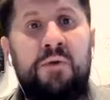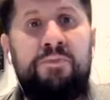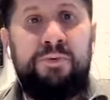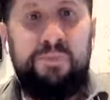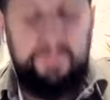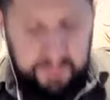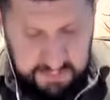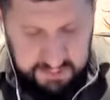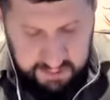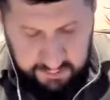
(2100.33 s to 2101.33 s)
prove
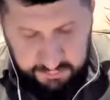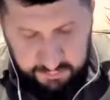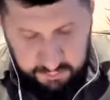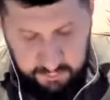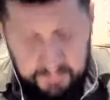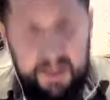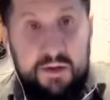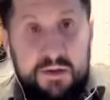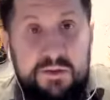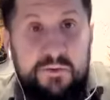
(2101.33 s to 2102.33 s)
himself through
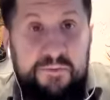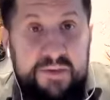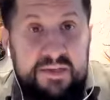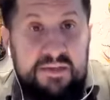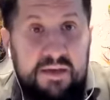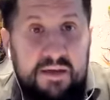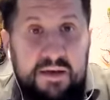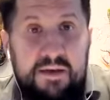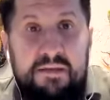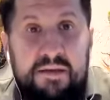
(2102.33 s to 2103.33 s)

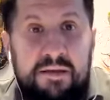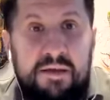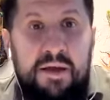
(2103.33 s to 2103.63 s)
sophisticated,